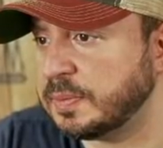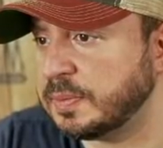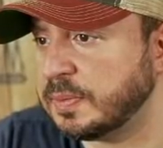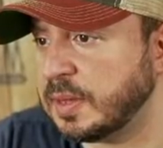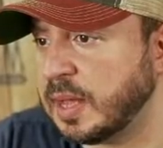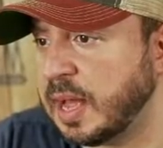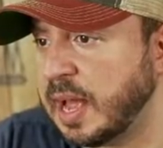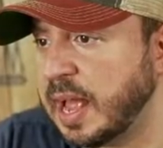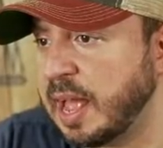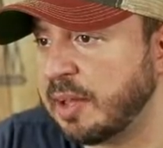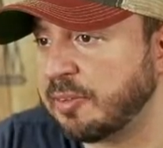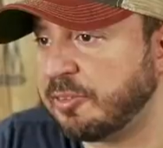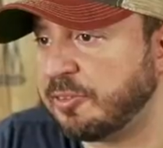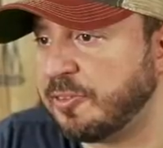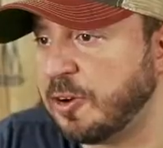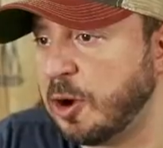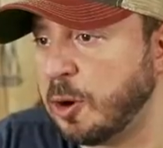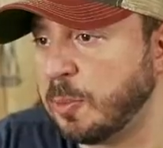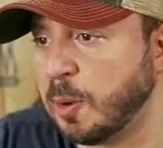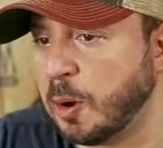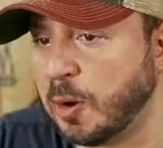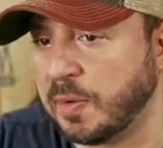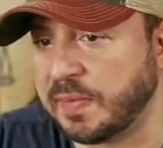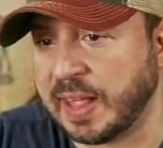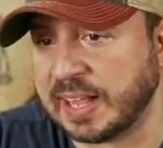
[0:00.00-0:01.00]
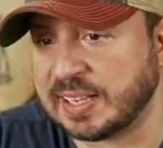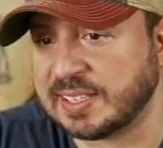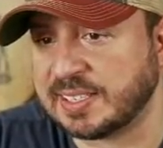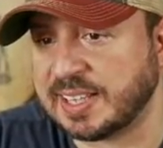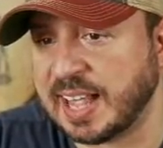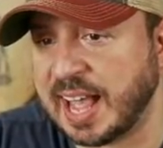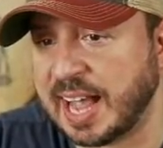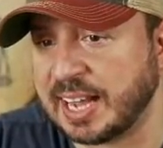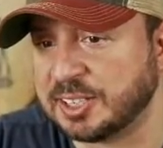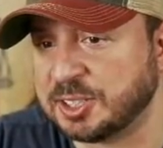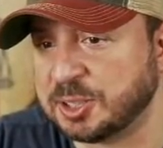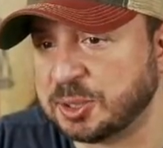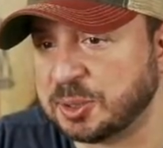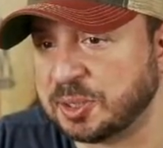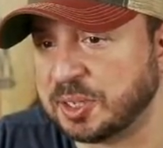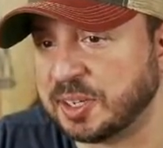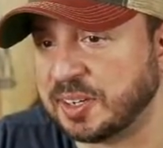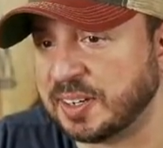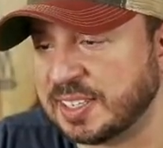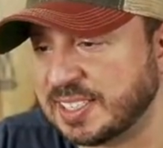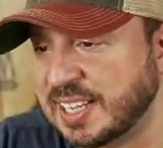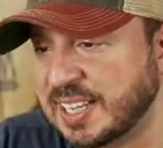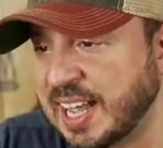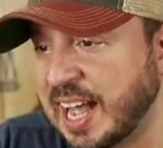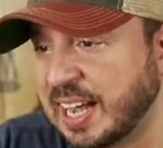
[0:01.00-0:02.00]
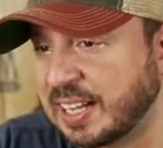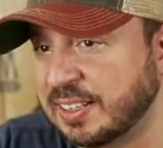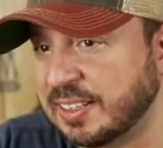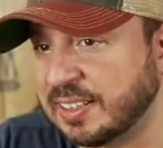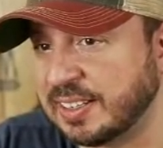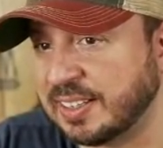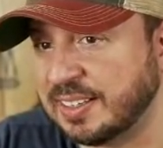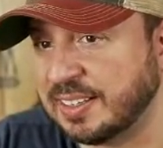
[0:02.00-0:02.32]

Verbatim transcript: I have FOMO on that Stagg Junior. Exactly.